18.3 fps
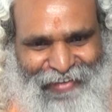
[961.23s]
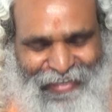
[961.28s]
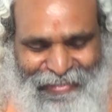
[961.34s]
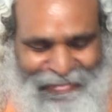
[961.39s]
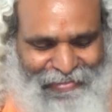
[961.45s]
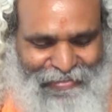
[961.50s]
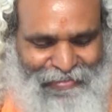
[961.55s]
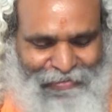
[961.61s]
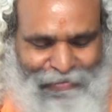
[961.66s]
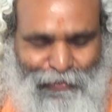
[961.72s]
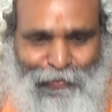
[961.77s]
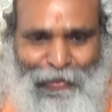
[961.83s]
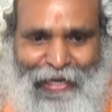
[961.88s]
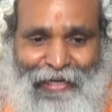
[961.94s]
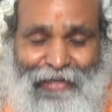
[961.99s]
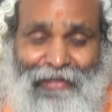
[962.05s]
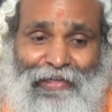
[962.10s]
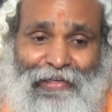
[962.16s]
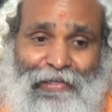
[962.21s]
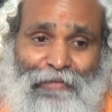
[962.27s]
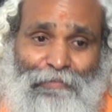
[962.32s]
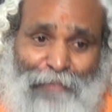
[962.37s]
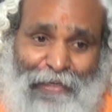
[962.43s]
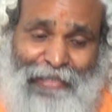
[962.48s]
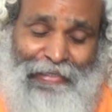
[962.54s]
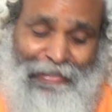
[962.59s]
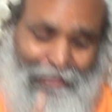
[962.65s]
It doesn't work.
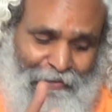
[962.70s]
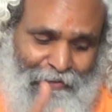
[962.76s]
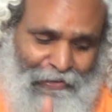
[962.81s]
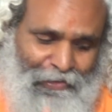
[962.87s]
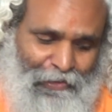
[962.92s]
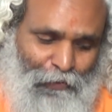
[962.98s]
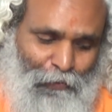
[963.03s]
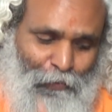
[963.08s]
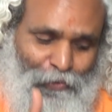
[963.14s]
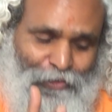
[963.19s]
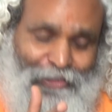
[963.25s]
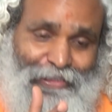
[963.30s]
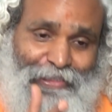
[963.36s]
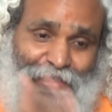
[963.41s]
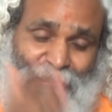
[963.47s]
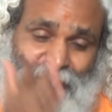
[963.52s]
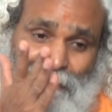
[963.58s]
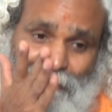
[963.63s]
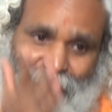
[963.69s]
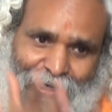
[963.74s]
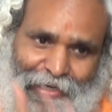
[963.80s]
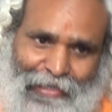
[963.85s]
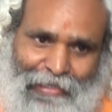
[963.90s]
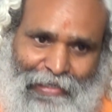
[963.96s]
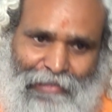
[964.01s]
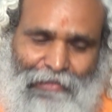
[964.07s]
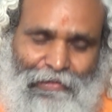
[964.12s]
But here the question is
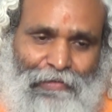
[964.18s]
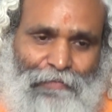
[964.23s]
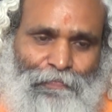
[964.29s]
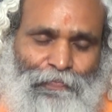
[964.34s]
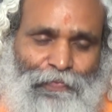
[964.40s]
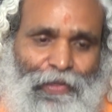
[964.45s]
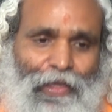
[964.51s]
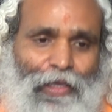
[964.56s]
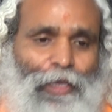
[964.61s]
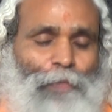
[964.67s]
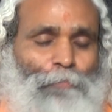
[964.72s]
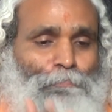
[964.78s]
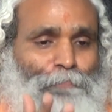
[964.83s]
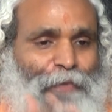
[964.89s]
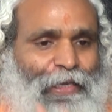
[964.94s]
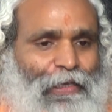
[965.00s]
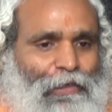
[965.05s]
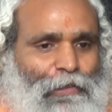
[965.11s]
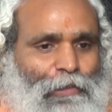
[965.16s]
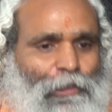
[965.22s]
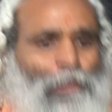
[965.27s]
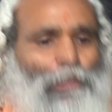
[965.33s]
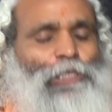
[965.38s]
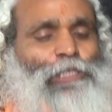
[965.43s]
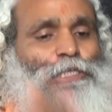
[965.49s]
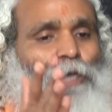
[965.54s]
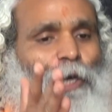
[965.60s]
very clear.
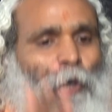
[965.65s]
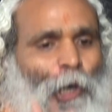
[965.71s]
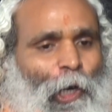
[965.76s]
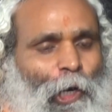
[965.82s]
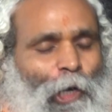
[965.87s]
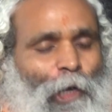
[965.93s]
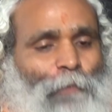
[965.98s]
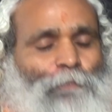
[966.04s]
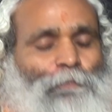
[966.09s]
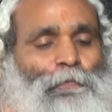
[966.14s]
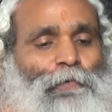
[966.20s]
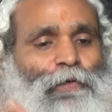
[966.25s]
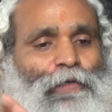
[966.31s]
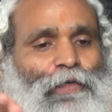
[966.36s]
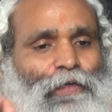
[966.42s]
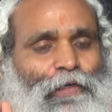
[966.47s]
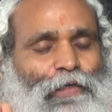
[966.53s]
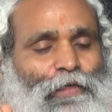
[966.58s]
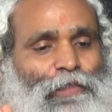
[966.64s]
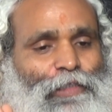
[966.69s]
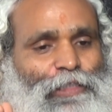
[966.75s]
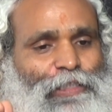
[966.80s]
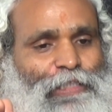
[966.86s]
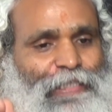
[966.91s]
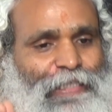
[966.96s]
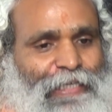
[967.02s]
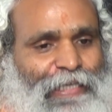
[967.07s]
Because of
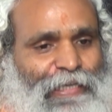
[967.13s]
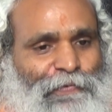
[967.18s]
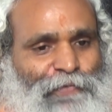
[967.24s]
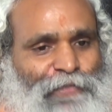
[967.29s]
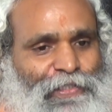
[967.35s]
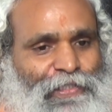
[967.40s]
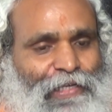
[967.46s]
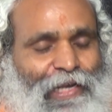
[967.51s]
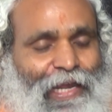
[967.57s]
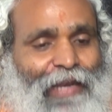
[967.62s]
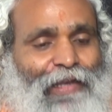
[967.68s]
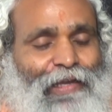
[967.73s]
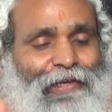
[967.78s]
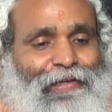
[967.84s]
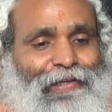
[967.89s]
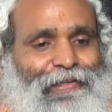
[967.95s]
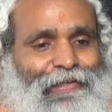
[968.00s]
scriptural